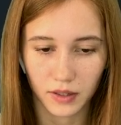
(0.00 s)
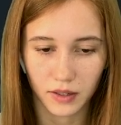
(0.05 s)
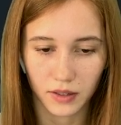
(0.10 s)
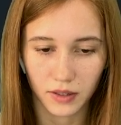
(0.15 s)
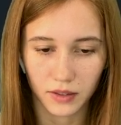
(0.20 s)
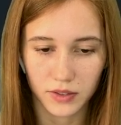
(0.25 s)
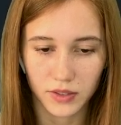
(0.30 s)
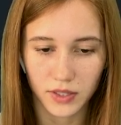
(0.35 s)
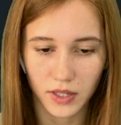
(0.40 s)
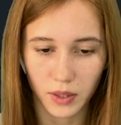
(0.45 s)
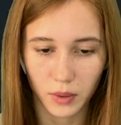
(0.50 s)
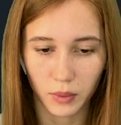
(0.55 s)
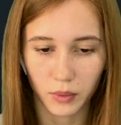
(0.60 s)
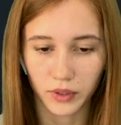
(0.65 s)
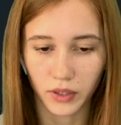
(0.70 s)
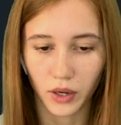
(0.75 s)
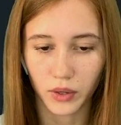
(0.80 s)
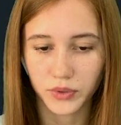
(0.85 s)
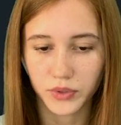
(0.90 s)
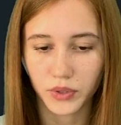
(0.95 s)
Today we'll
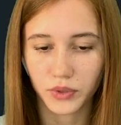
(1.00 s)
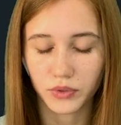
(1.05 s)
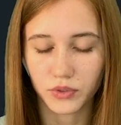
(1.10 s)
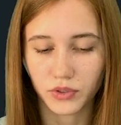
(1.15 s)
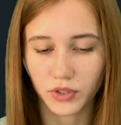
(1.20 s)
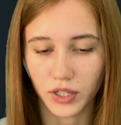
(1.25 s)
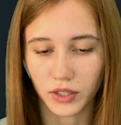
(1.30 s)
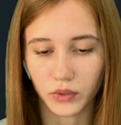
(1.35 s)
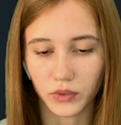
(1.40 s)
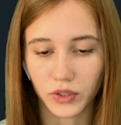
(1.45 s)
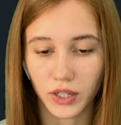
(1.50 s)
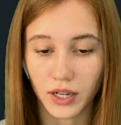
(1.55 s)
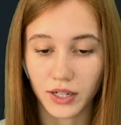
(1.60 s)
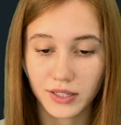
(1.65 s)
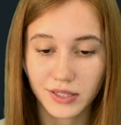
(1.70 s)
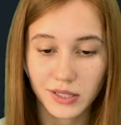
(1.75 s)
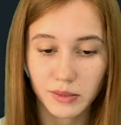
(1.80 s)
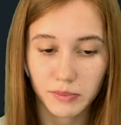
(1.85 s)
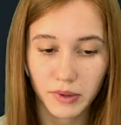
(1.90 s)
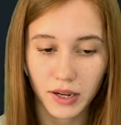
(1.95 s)
also trade on the
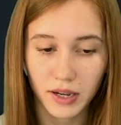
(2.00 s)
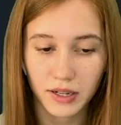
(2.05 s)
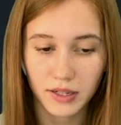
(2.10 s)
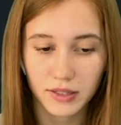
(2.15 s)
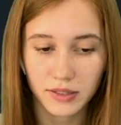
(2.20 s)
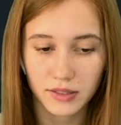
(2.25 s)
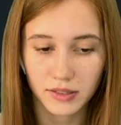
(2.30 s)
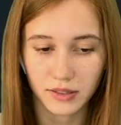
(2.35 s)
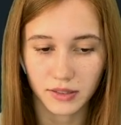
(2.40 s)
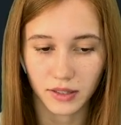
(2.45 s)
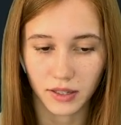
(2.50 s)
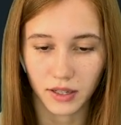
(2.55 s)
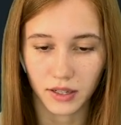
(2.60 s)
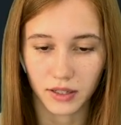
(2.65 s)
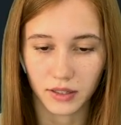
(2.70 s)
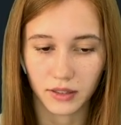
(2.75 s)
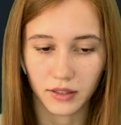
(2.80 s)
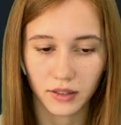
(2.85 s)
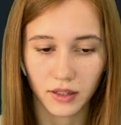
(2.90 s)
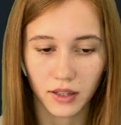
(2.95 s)
currency pairs that
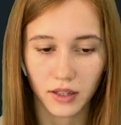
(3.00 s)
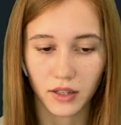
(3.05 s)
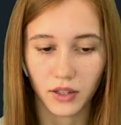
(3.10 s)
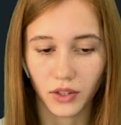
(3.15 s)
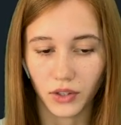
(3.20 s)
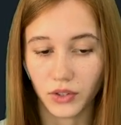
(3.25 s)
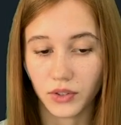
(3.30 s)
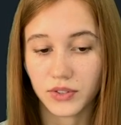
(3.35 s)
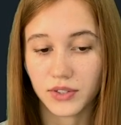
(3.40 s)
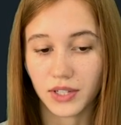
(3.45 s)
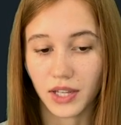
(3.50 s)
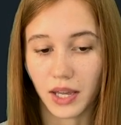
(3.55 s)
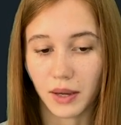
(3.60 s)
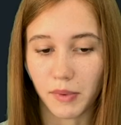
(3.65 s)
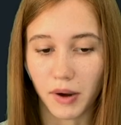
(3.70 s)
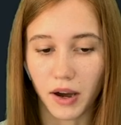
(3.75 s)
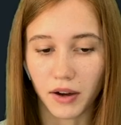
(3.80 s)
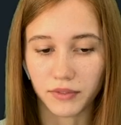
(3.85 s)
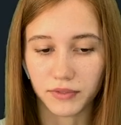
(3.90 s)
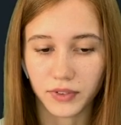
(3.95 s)
you see
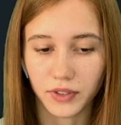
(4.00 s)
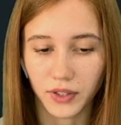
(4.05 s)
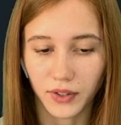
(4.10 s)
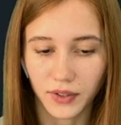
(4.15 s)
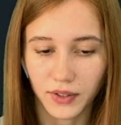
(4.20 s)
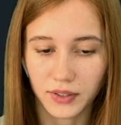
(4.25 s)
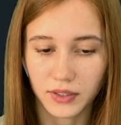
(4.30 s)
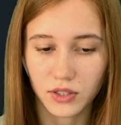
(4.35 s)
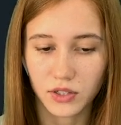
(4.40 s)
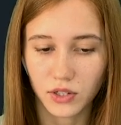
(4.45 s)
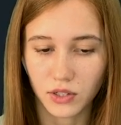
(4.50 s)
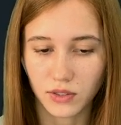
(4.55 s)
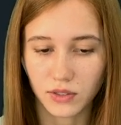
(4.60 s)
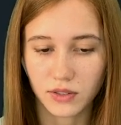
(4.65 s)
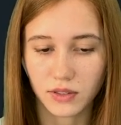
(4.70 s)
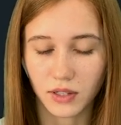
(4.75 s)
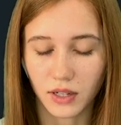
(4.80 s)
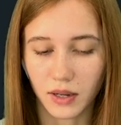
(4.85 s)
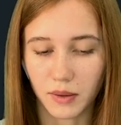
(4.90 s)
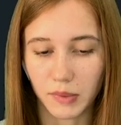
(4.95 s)
above. You can choose
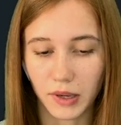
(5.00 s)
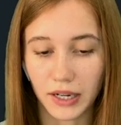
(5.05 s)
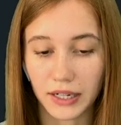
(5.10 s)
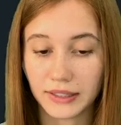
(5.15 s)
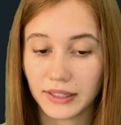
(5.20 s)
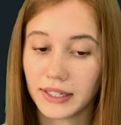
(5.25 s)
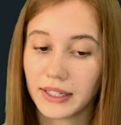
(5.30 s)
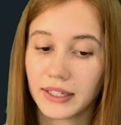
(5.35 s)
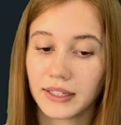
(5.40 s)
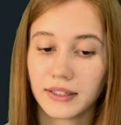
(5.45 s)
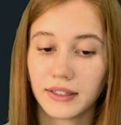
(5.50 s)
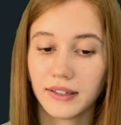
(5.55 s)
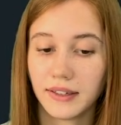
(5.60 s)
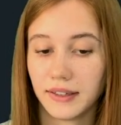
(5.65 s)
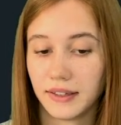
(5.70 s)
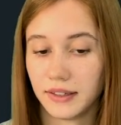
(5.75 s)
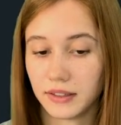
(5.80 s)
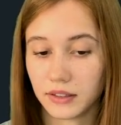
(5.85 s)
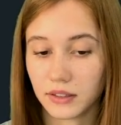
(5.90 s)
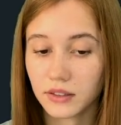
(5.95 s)
them by clicking
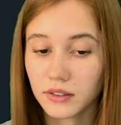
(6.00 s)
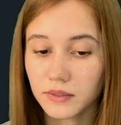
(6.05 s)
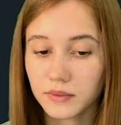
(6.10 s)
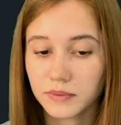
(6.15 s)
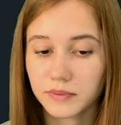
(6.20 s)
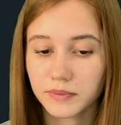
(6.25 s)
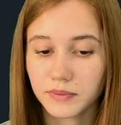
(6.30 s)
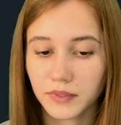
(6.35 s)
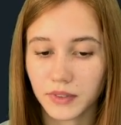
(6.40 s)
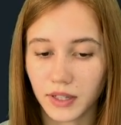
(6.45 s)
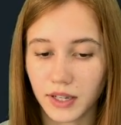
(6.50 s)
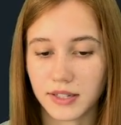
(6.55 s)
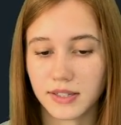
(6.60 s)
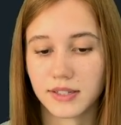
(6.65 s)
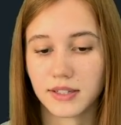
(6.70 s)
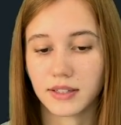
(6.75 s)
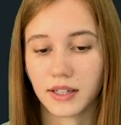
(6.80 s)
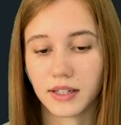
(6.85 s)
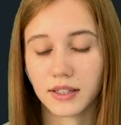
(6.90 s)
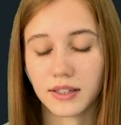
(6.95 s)
here and
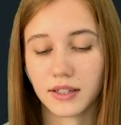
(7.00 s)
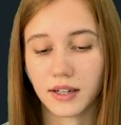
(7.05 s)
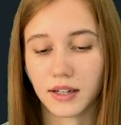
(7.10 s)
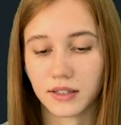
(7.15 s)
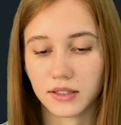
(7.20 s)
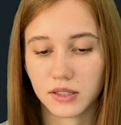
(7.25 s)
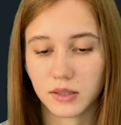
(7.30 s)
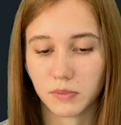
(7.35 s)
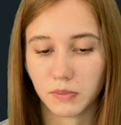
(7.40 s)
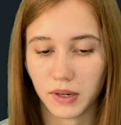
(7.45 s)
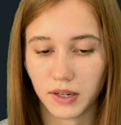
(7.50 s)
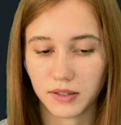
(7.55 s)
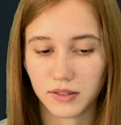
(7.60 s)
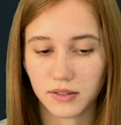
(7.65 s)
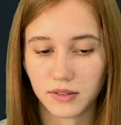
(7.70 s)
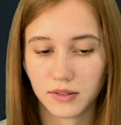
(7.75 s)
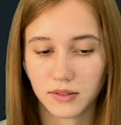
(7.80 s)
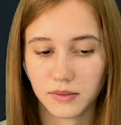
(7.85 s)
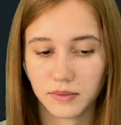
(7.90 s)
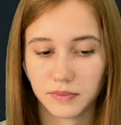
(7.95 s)
select the currency
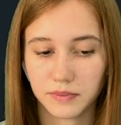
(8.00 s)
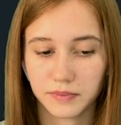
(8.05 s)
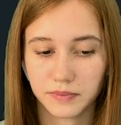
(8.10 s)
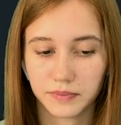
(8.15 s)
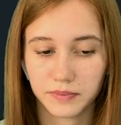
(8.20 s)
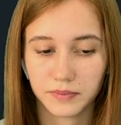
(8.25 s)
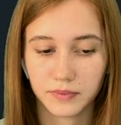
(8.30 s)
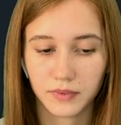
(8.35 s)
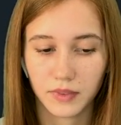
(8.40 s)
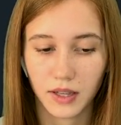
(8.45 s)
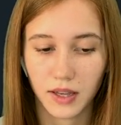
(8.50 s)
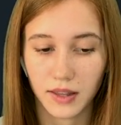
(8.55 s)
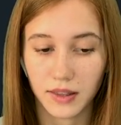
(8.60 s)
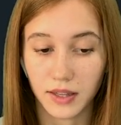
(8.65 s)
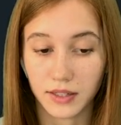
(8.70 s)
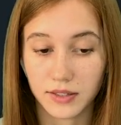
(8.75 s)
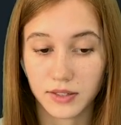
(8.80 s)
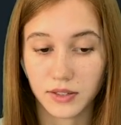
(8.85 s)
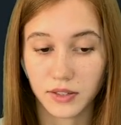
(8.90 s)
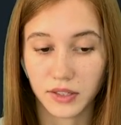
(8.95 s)
pairs
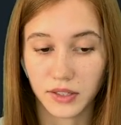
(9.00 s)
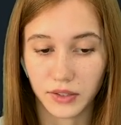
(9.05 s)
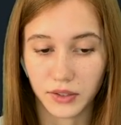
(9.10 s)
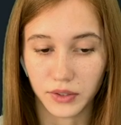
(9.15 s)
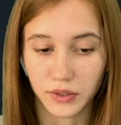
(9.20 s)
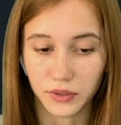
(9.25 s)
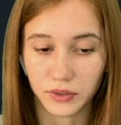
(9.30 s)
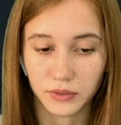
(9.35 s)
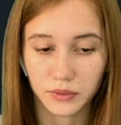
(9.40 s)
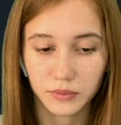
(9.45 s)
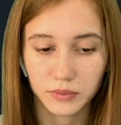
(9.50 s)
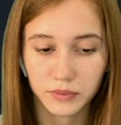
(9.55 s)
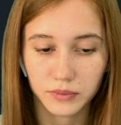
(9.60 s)
that suit you.